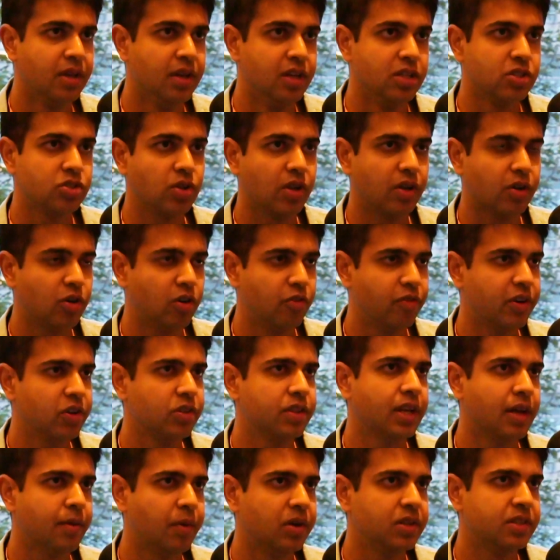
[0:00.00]
So a good way to
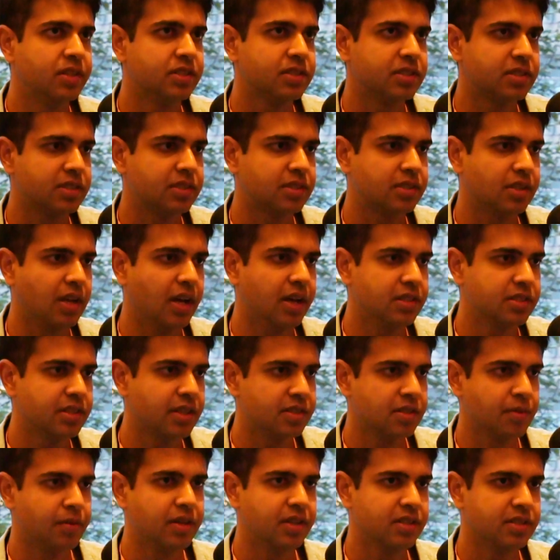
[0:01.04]
think about this
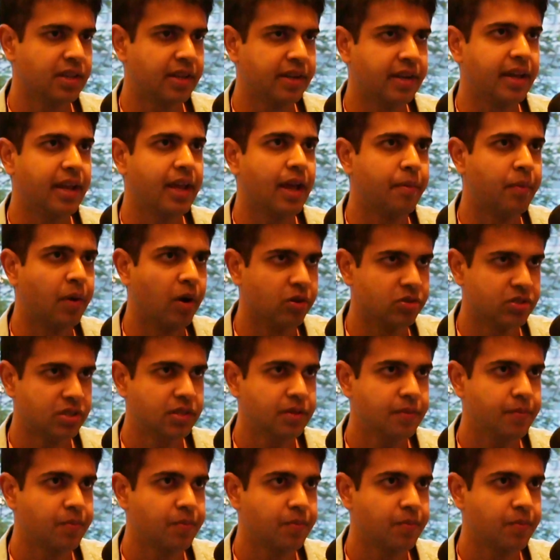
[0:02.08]
is an AI browser.